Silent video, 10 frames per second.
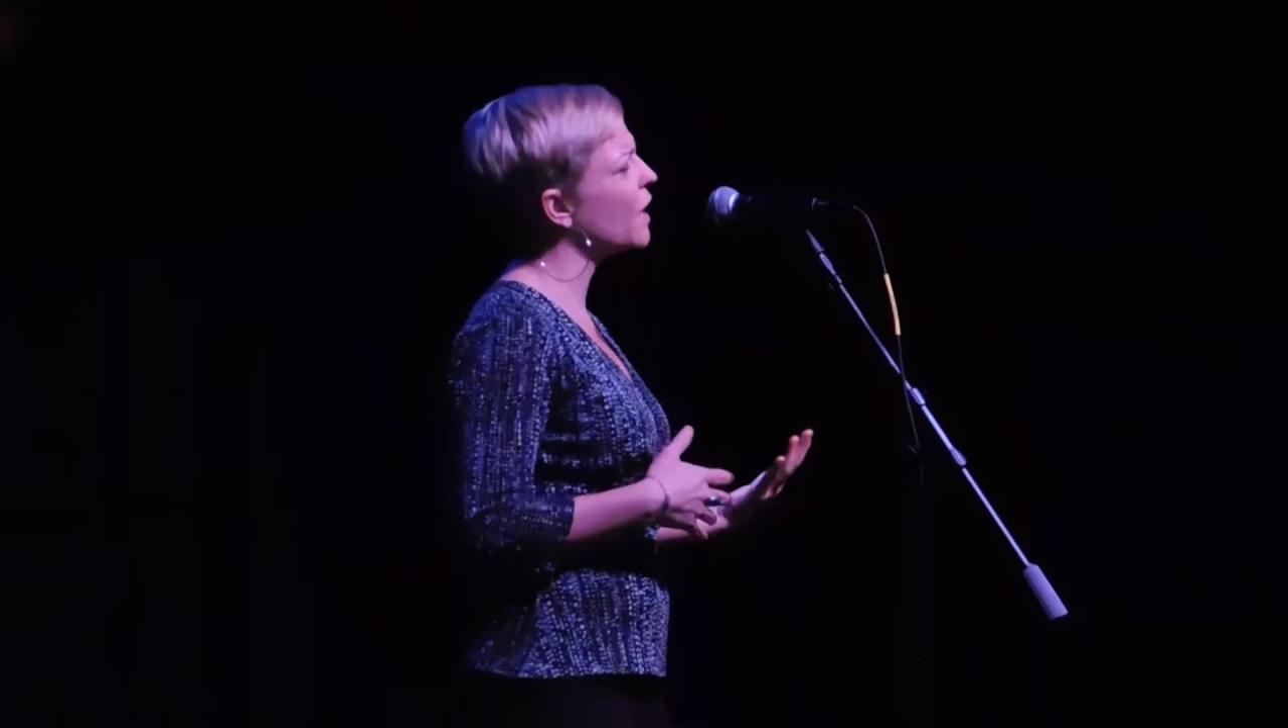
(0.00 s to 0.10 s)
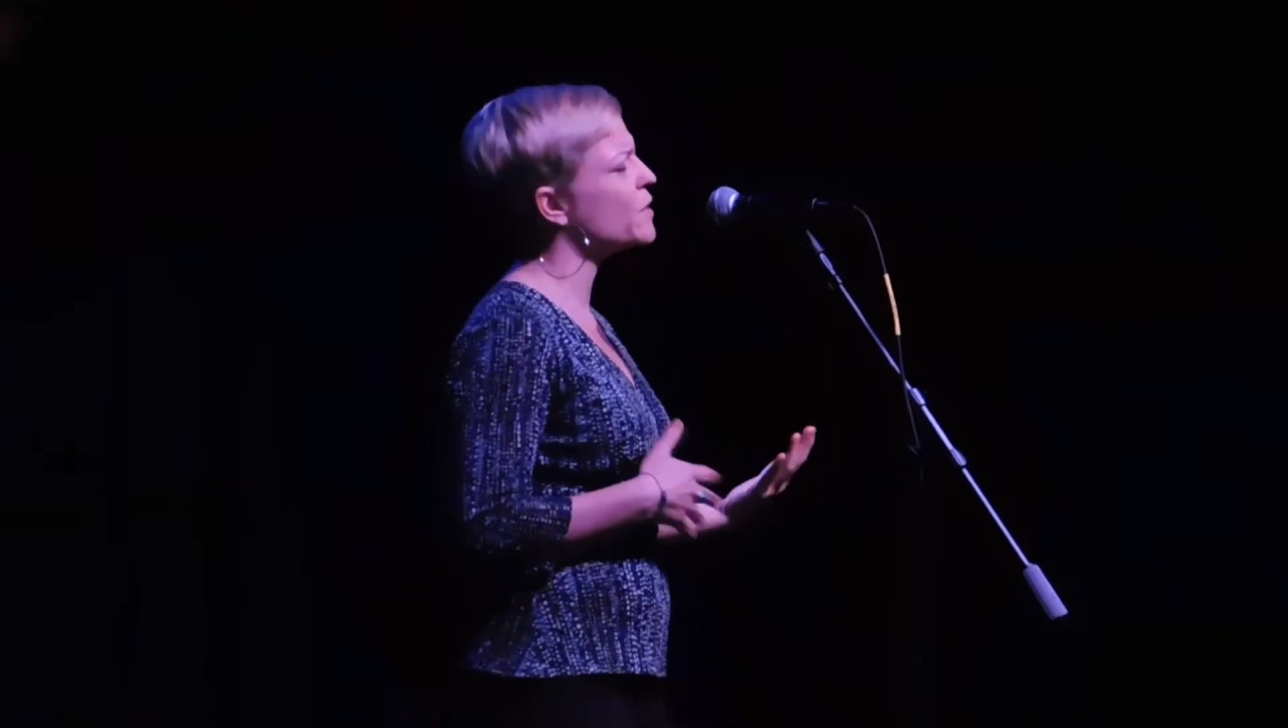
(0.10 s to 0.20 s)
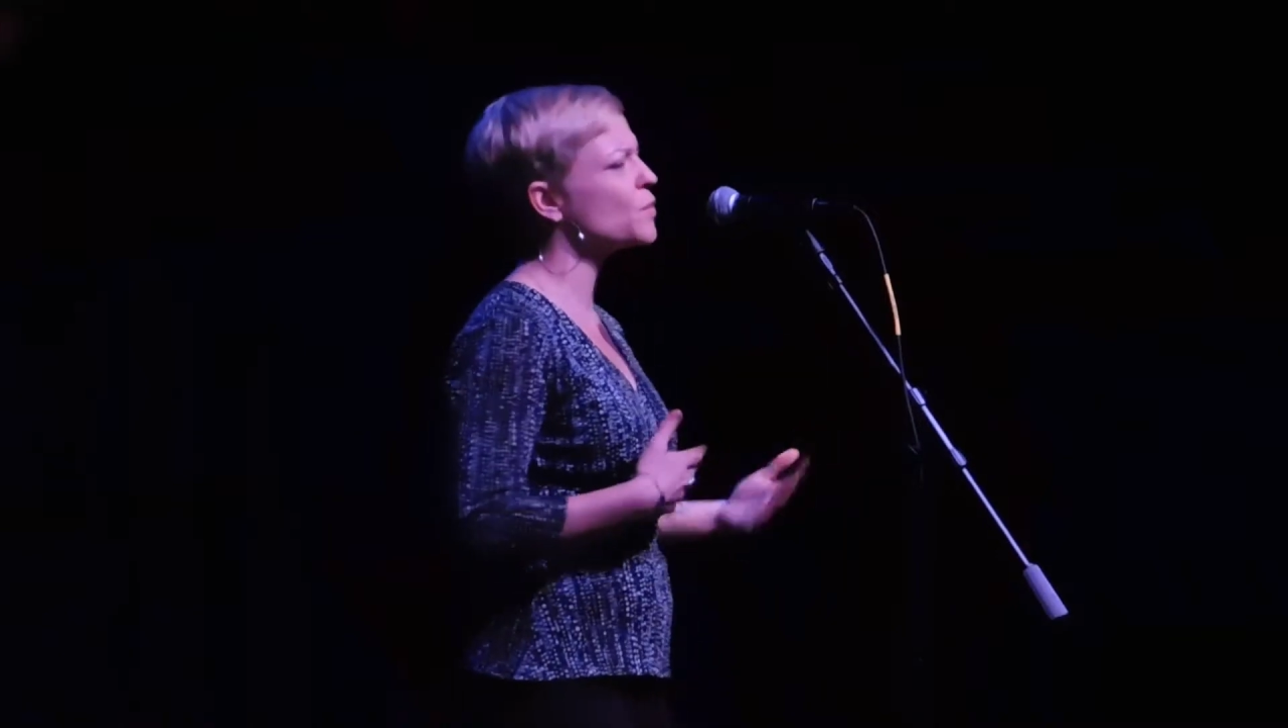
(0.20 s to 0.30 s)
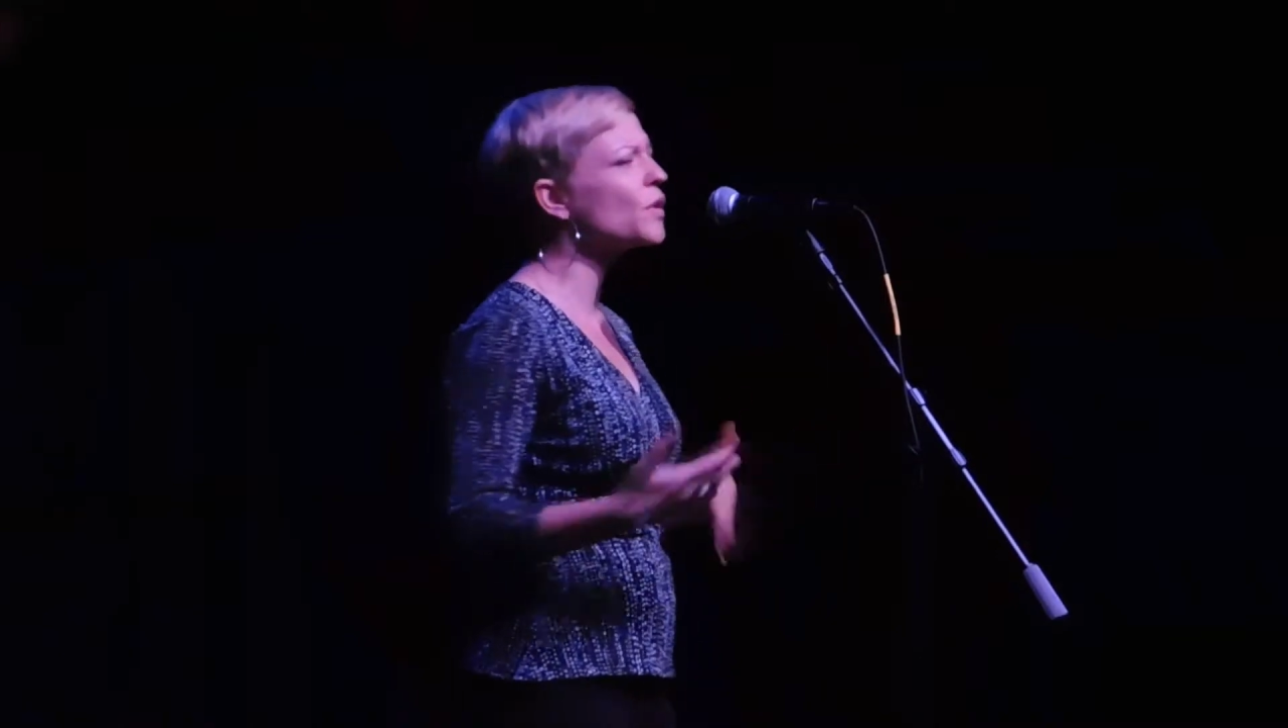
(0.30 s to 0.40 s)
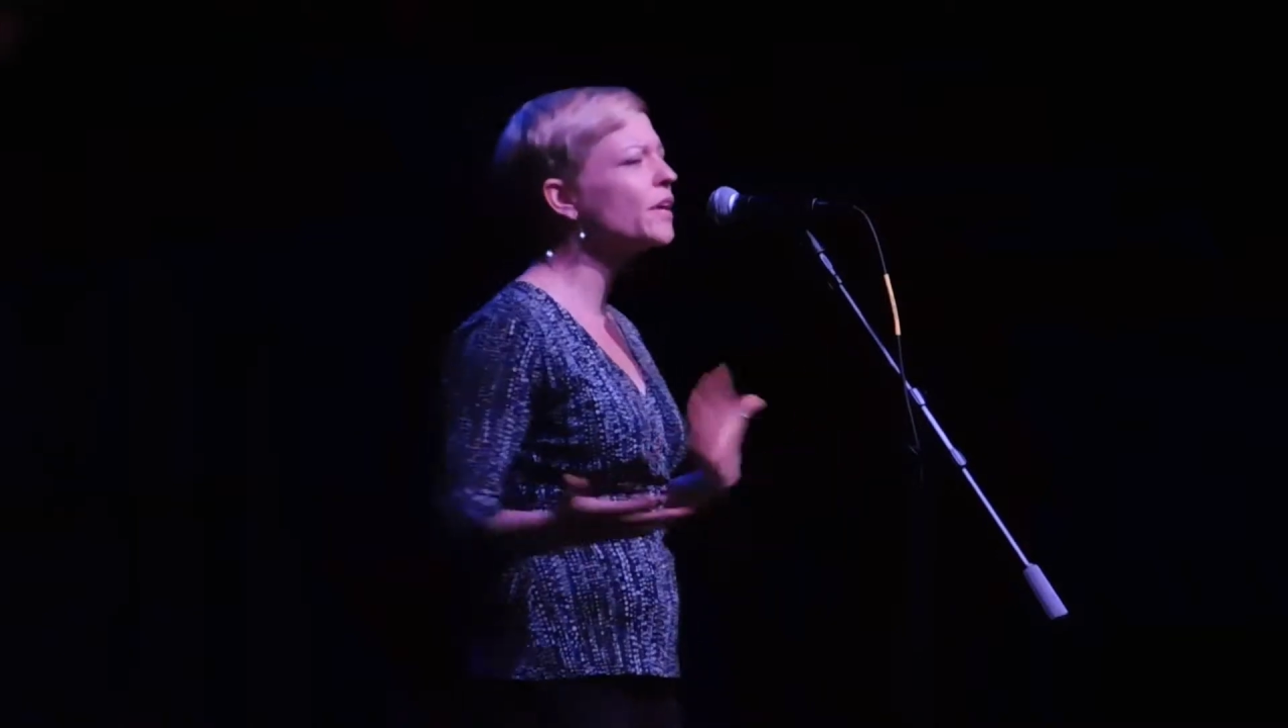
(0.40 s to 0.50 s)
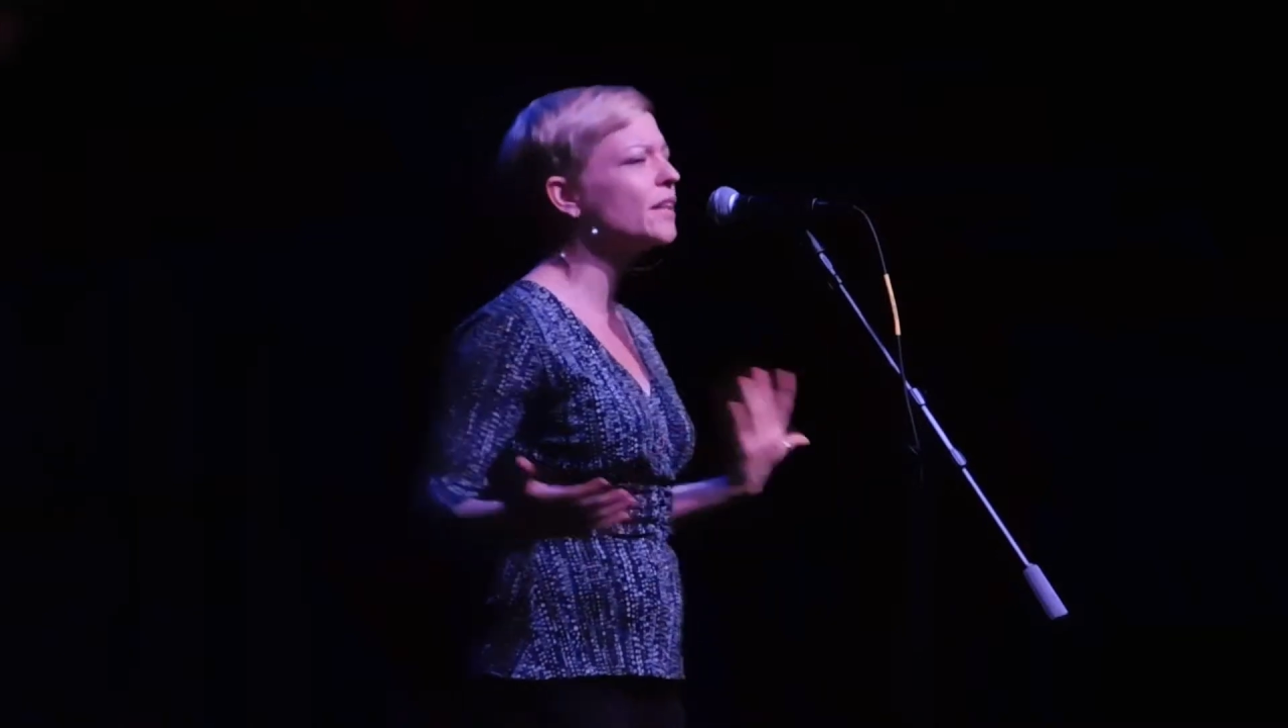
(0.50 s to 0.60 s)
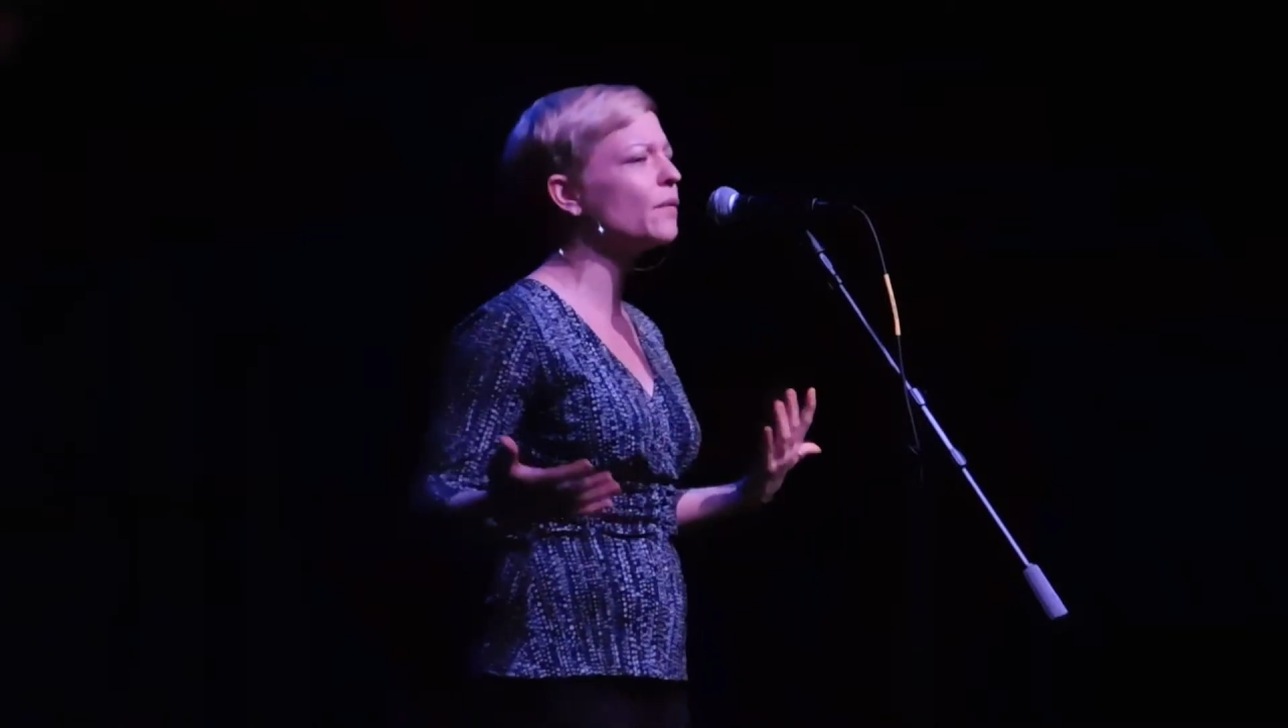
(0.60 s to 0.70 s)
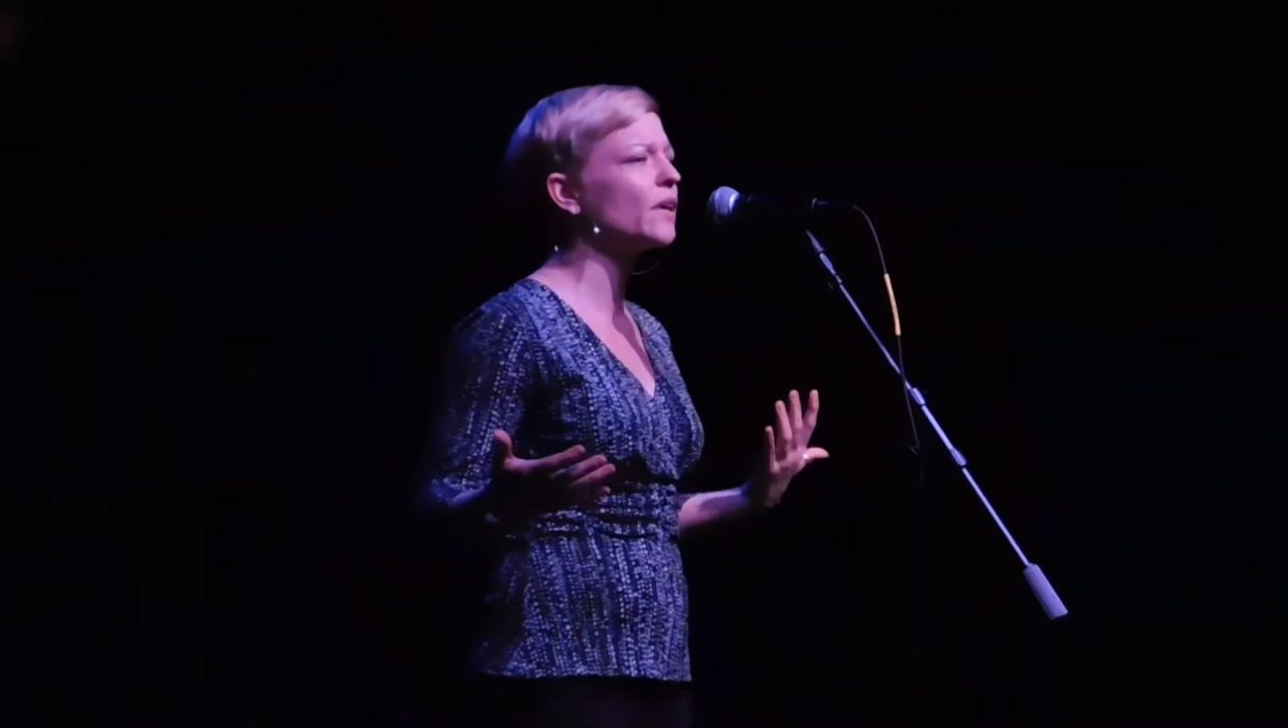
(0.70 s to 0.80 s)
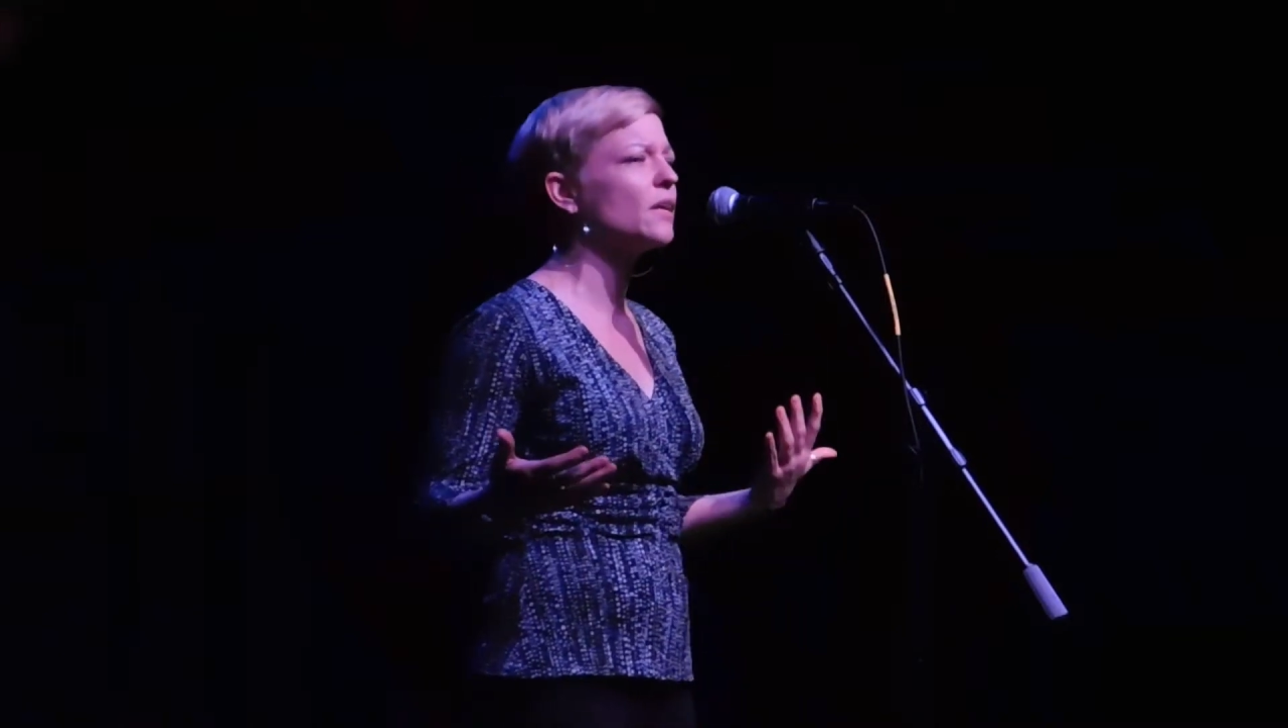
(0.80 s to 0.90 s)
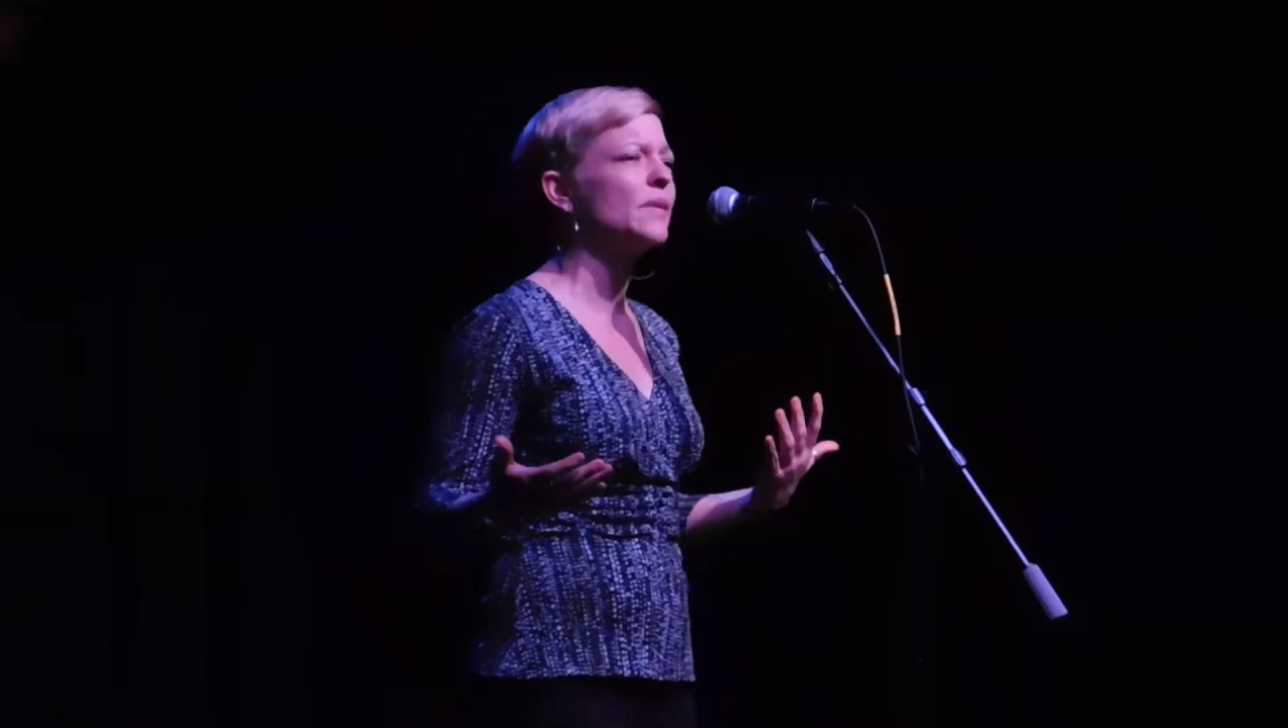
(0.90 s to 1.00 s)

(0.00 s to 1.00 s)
I was worried they were going to